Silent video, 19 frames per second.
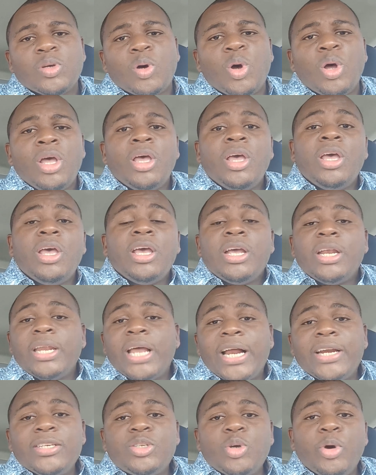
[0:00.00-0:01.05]
So
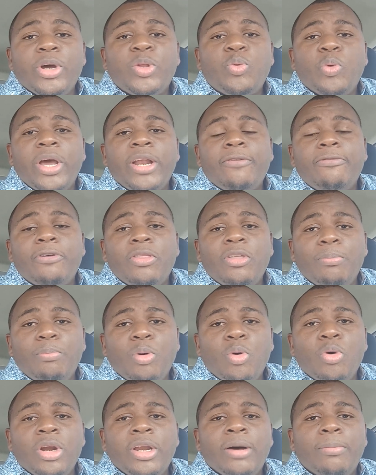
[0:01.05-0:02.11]
that is how it went for the
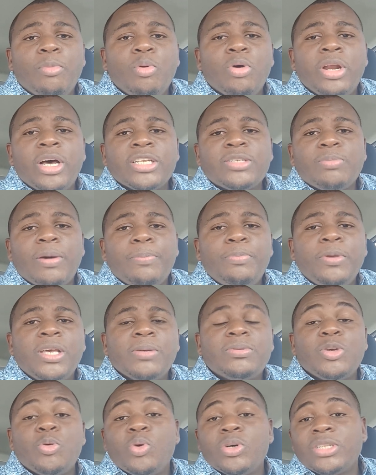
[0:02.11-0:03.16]
bowler, bowlers, my
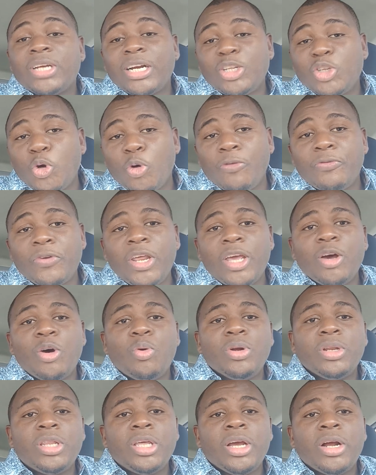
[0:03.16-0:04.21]
peeps. It was a tough day
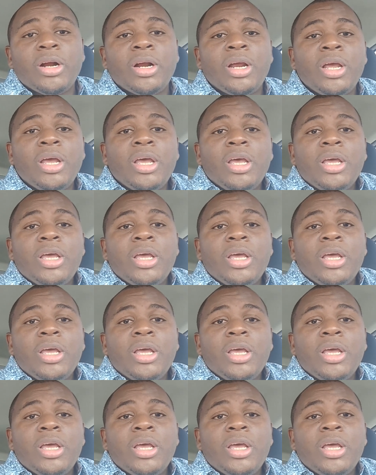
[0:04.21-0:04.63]
out there.